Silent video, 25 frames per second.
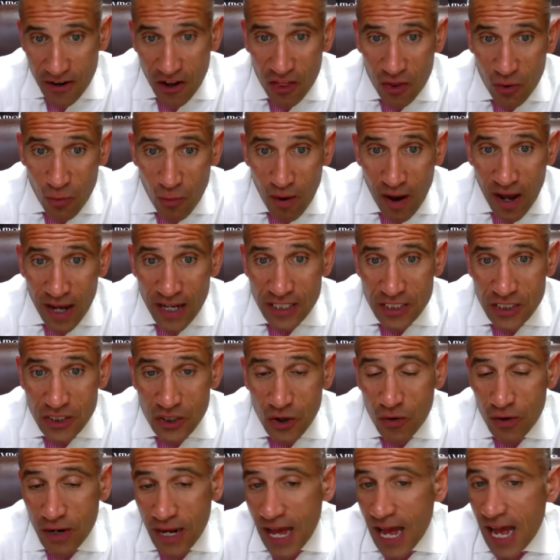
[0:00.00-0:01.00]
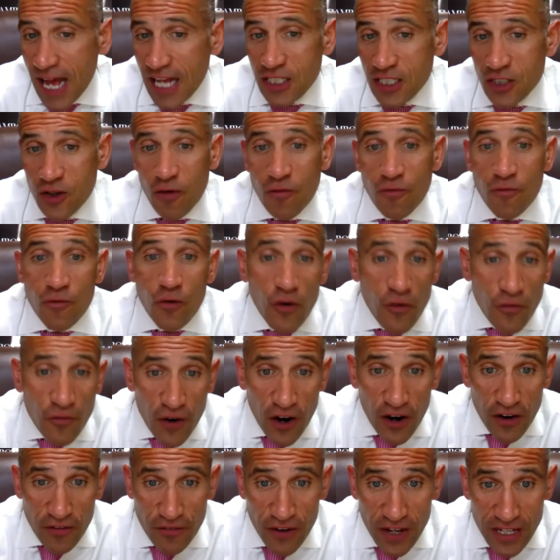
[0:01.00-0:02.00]
otherwise known as
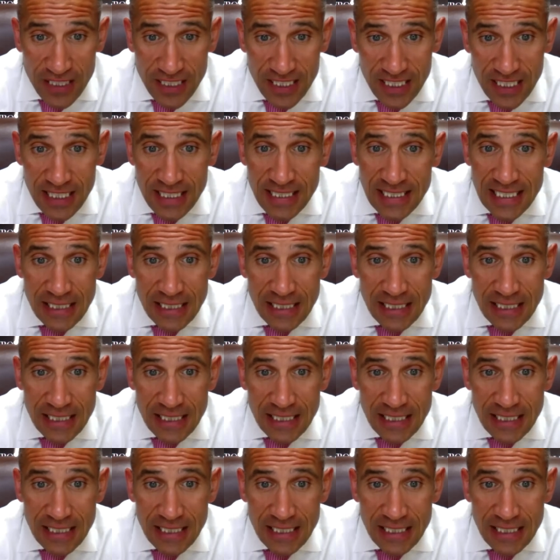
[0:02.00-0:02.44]
VUFA offenses.